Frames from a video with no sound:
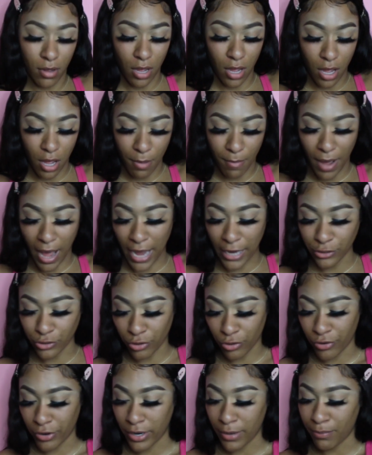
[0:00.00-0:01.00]

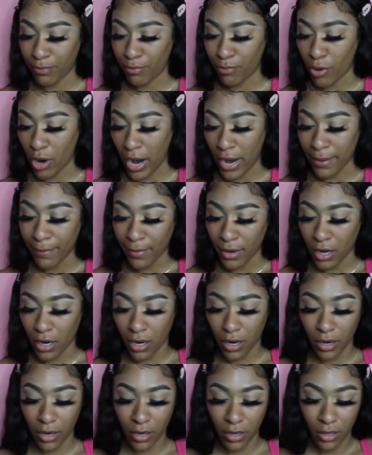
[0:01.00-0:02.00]
Hydro Grip
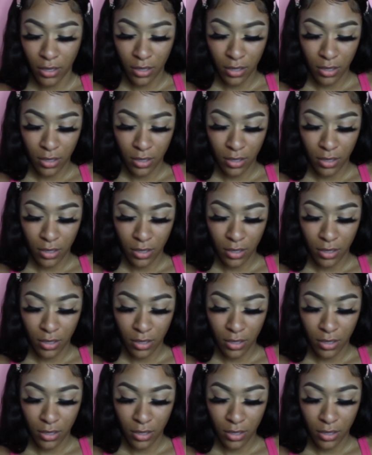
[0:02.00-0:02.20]
Primer.